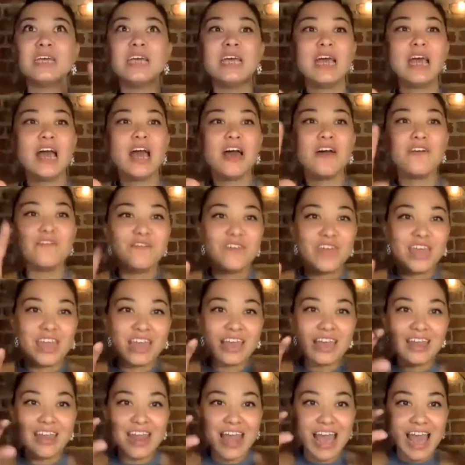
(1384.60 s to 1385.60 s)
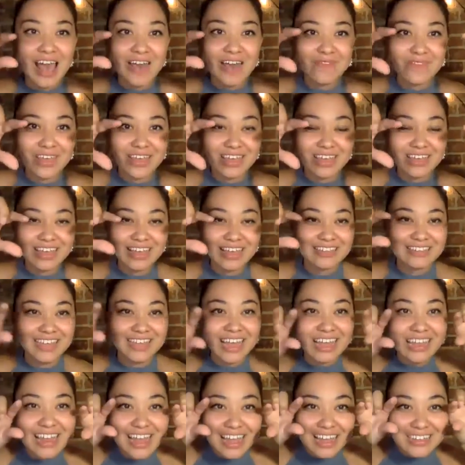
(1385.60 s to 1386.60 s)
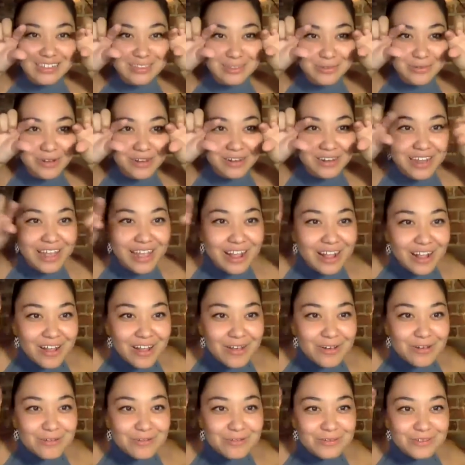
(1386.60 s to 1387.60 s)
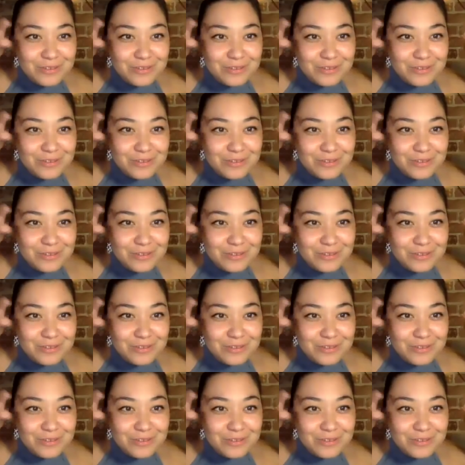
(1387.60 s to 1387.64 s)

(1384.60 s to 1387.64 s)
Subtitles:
a van having its headlights were narrow, so